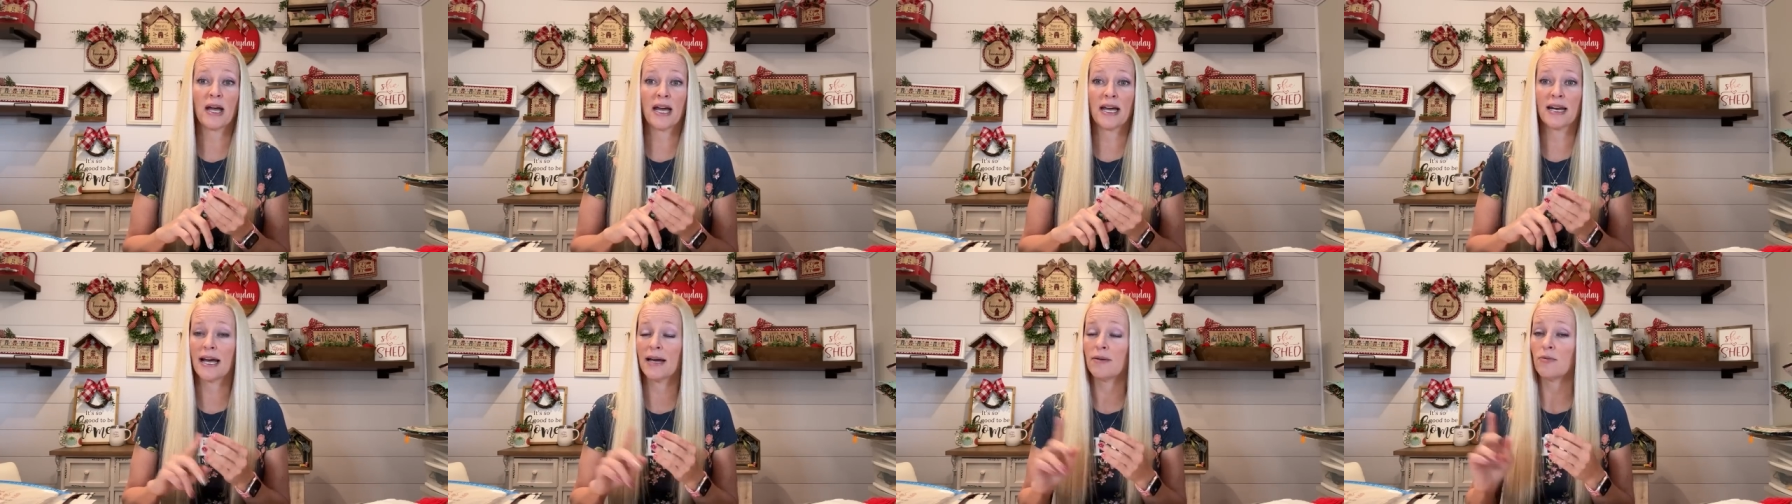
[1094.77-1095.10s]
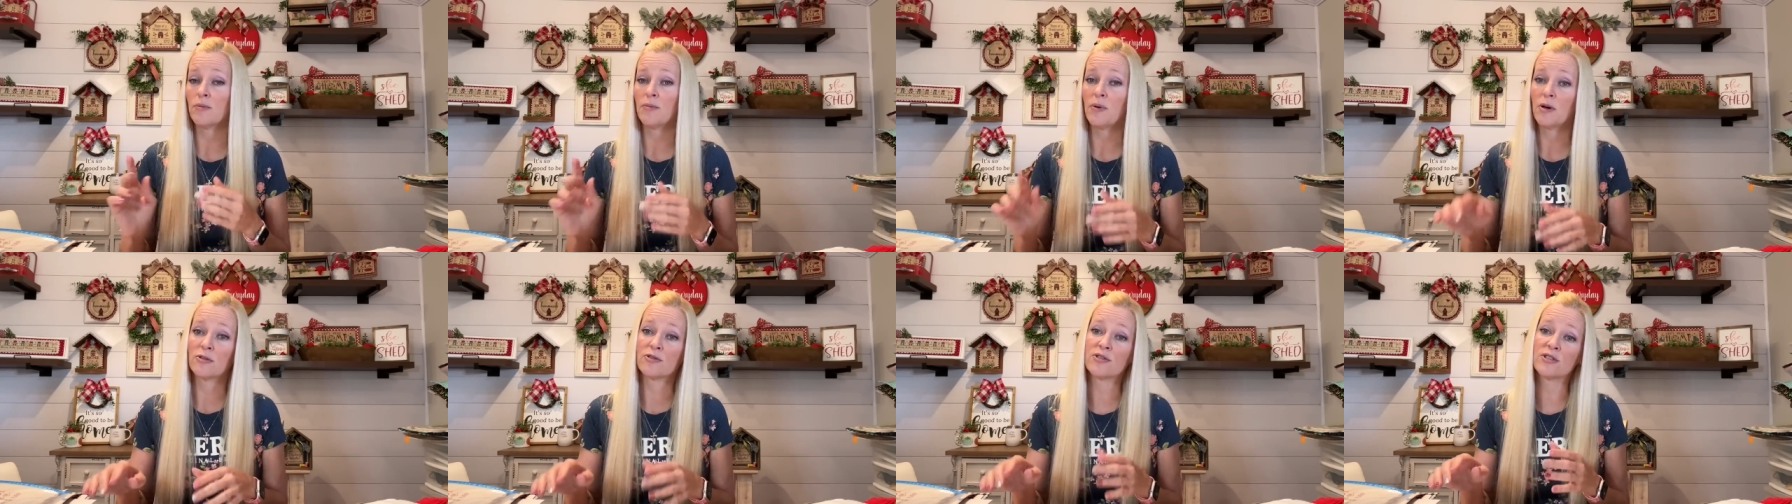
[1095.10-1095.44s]
and I will
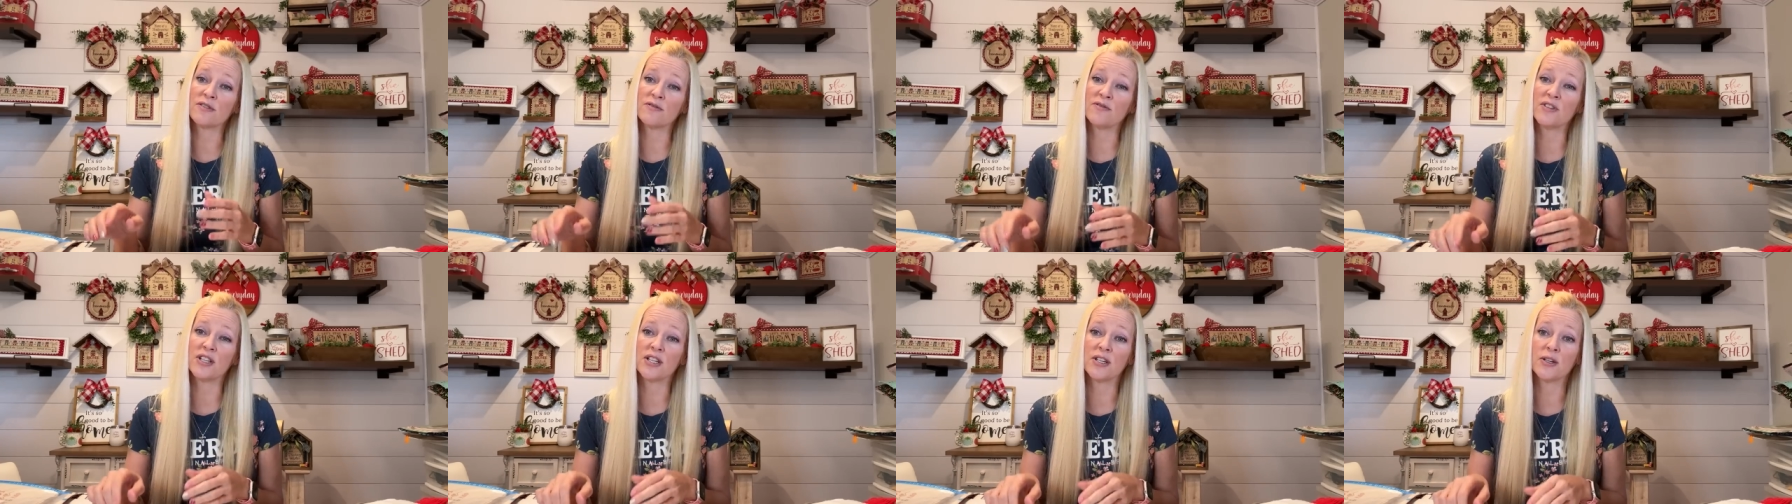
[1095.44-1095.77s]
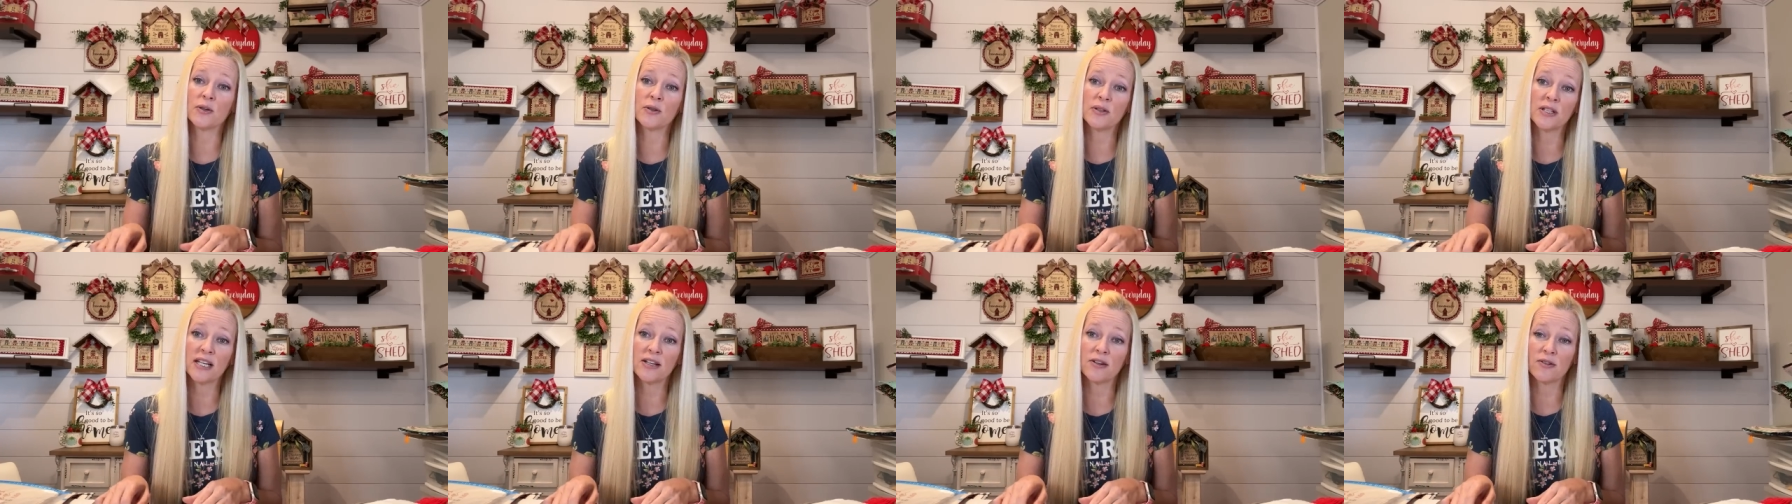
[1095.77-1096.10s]
post a
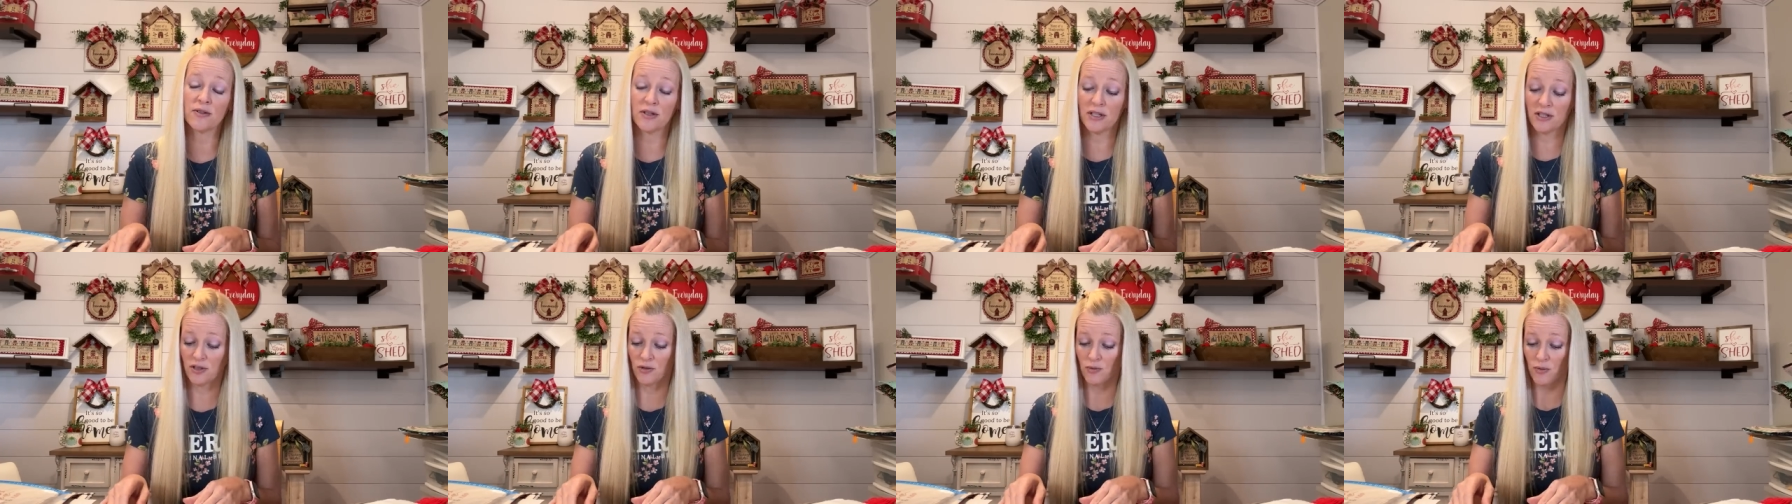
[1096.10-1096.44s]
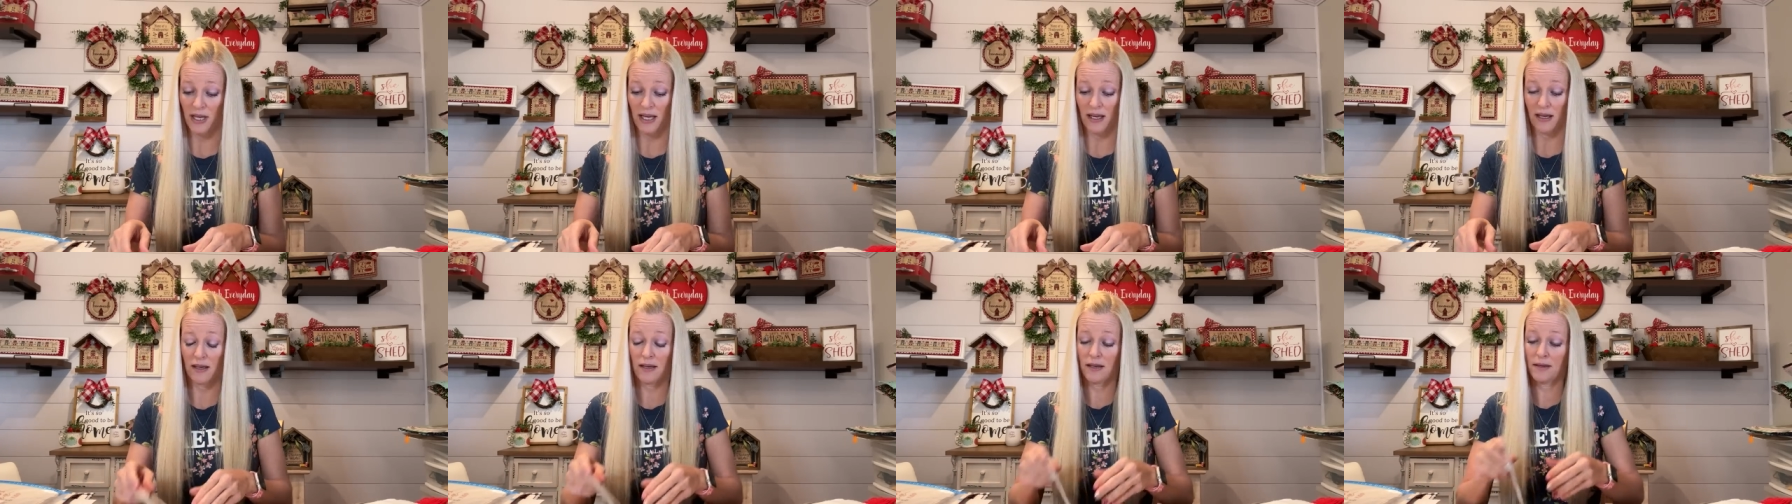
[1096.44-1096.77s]
video later this
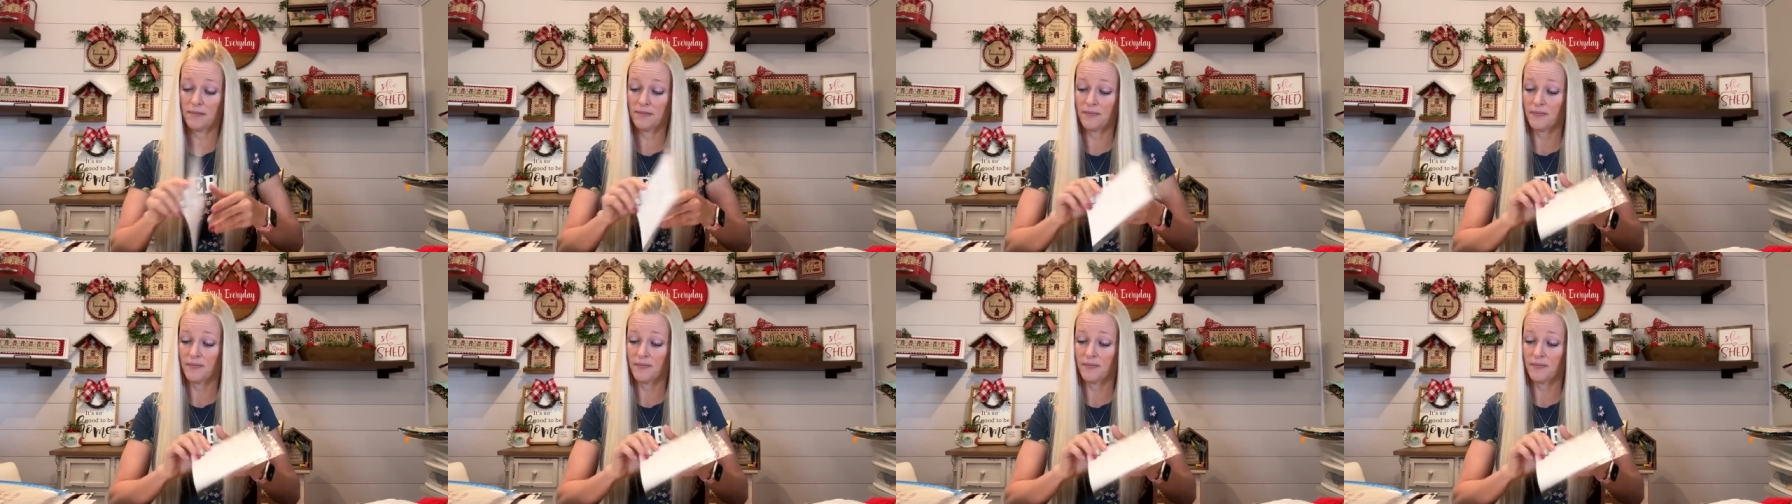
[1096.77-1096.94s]
week.